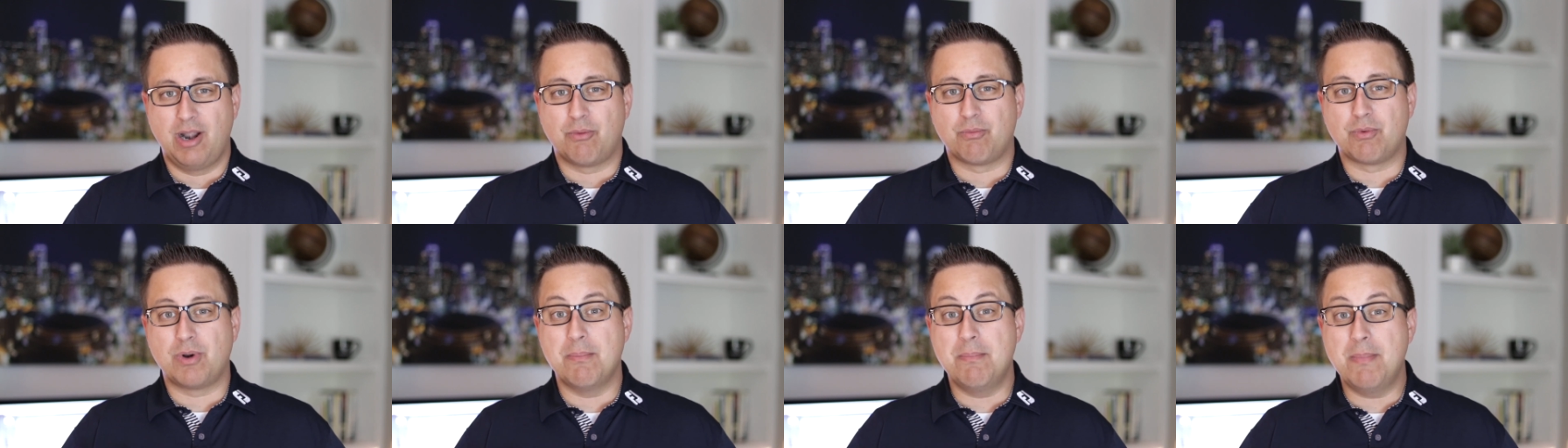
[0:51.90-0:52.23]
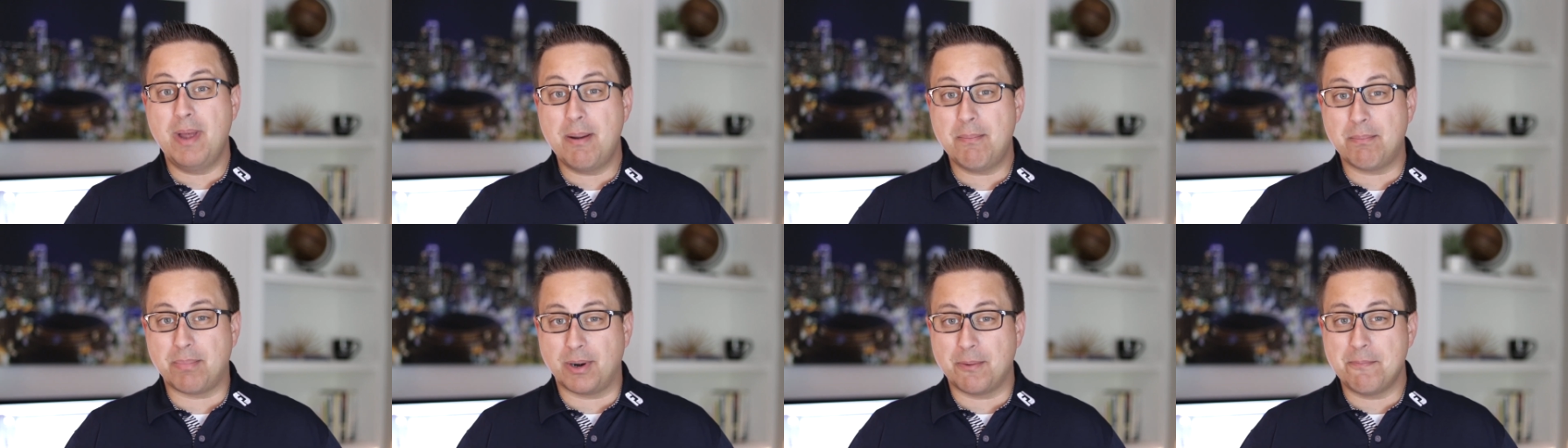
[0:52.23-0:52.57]

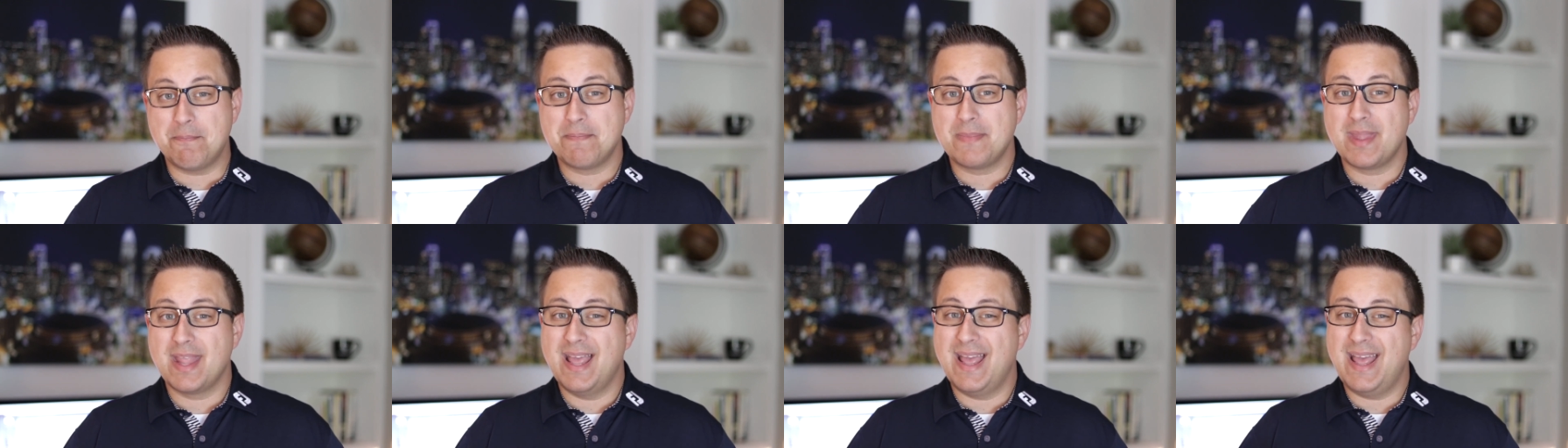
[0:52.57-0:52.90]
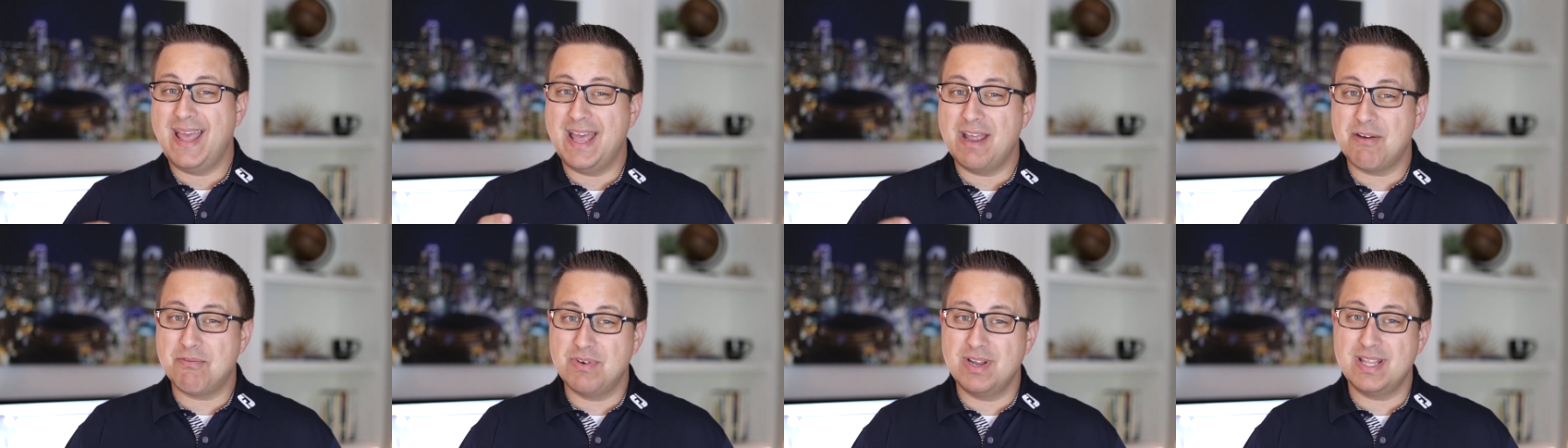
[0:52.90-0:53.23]
Remember,
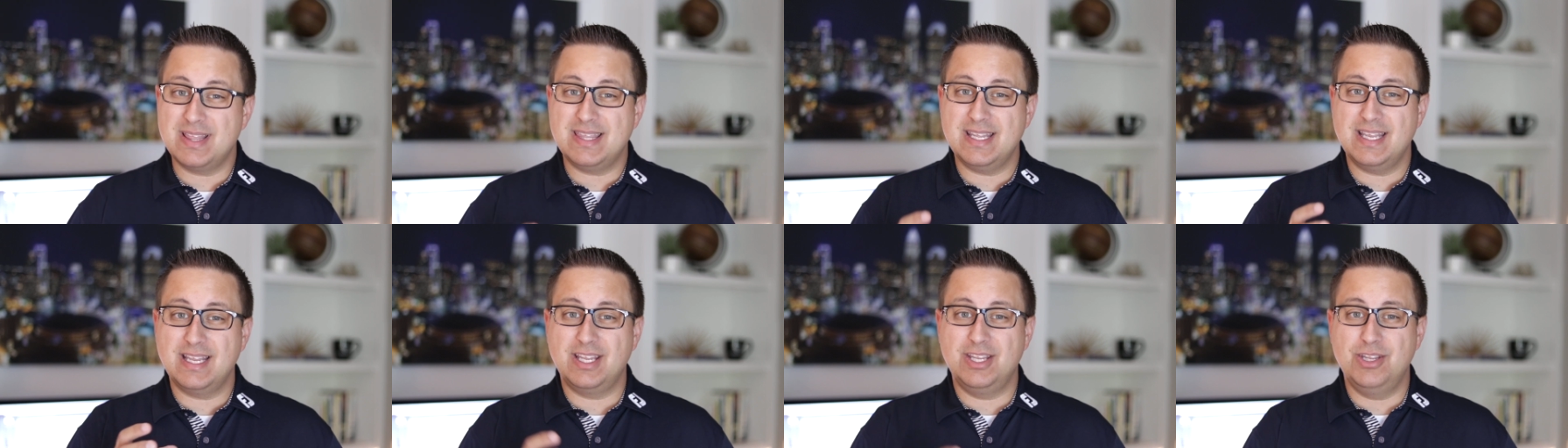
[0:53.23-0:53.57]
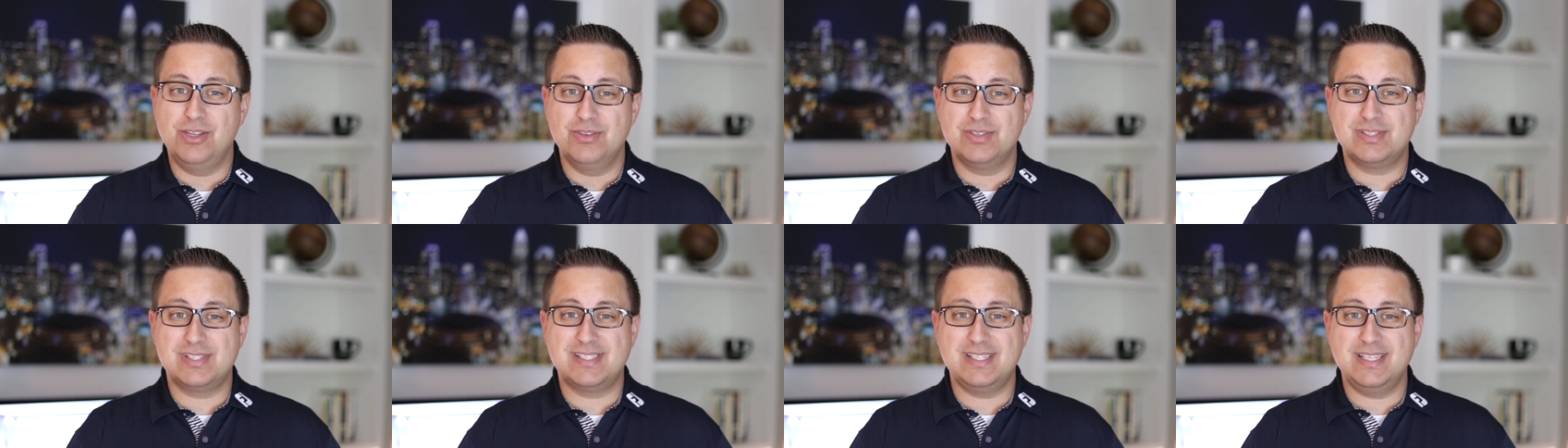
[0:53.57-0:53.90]
everything
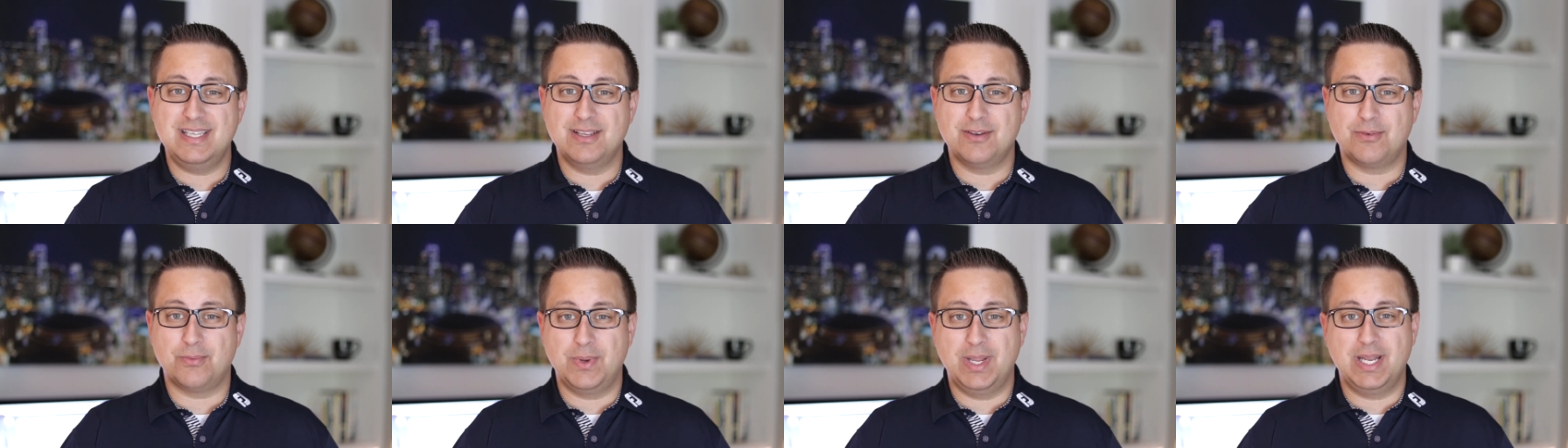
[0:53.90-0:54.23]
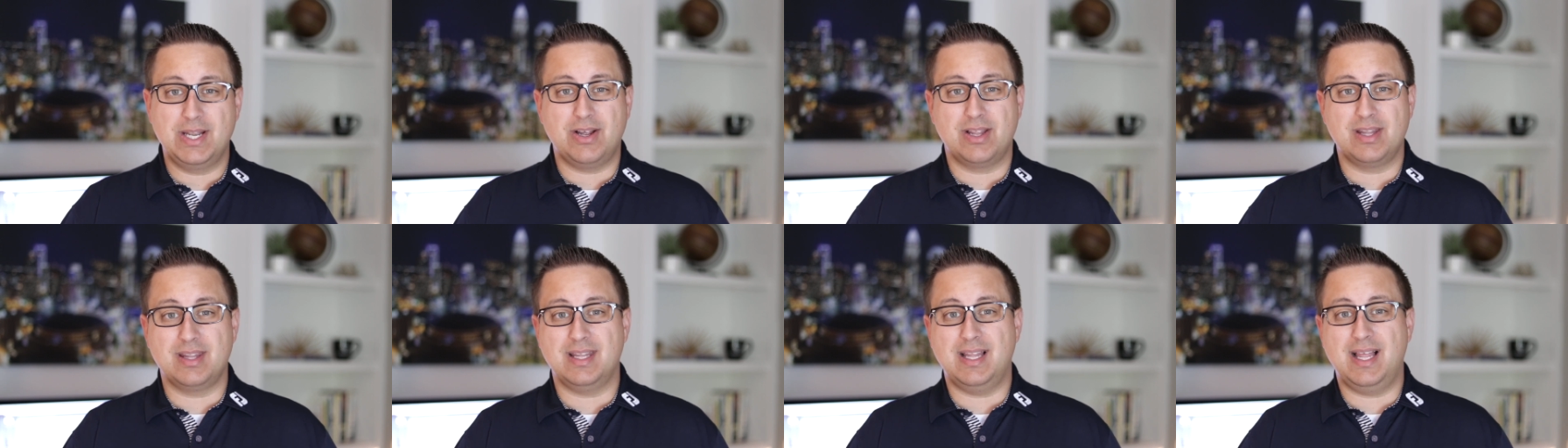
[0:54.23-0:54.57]
you see and read
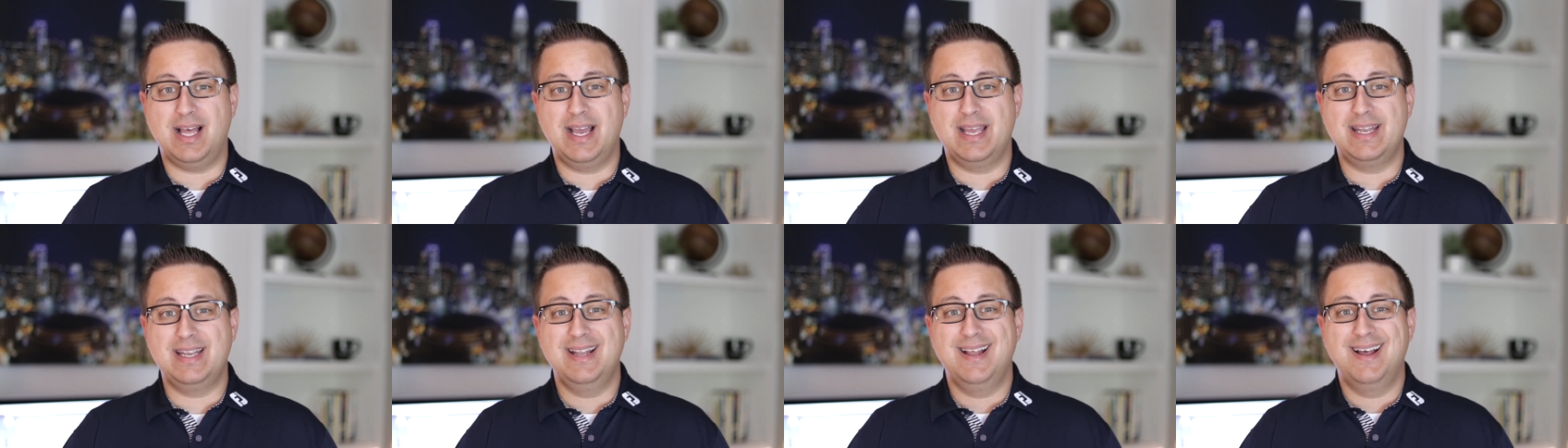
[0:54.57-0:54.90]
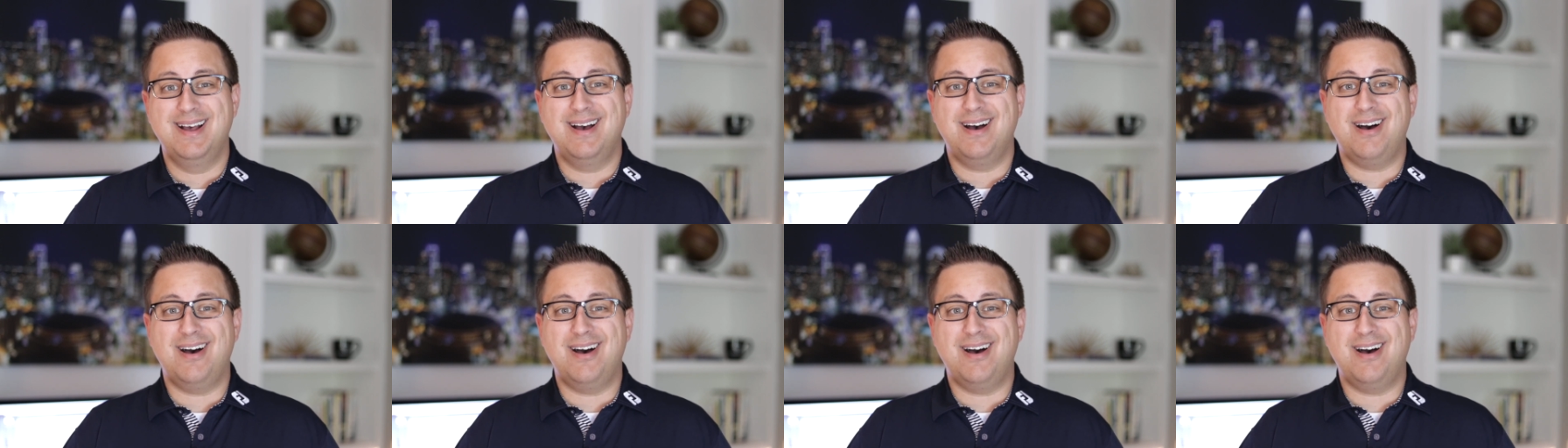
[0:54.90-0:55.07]
online